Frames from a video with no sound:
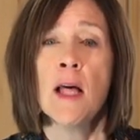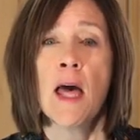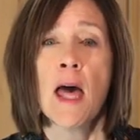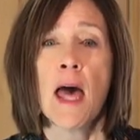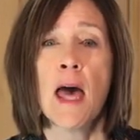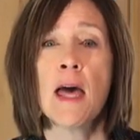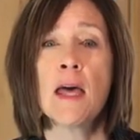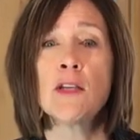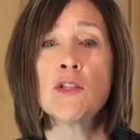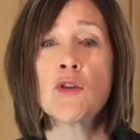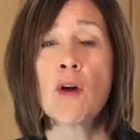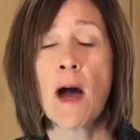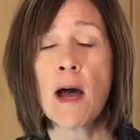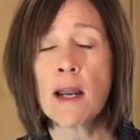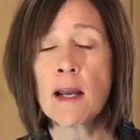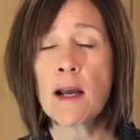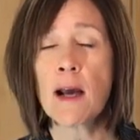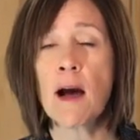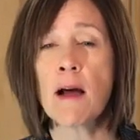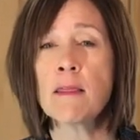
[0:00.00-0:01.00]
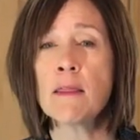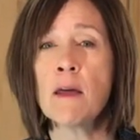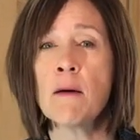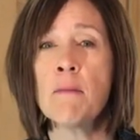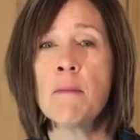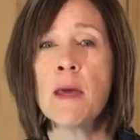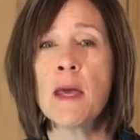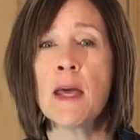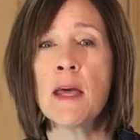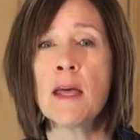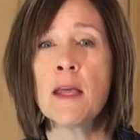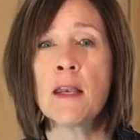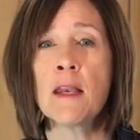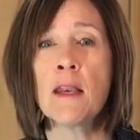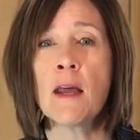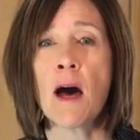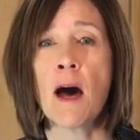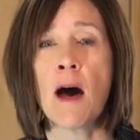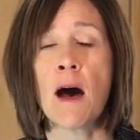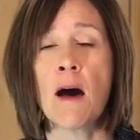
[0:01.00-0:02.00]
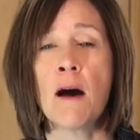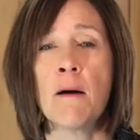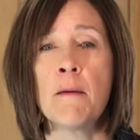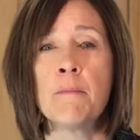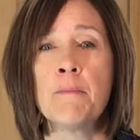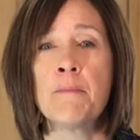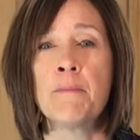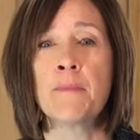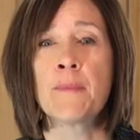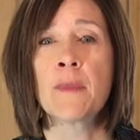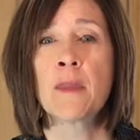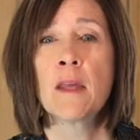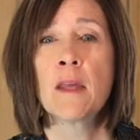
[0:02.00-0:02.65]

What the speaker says: and try to cut them in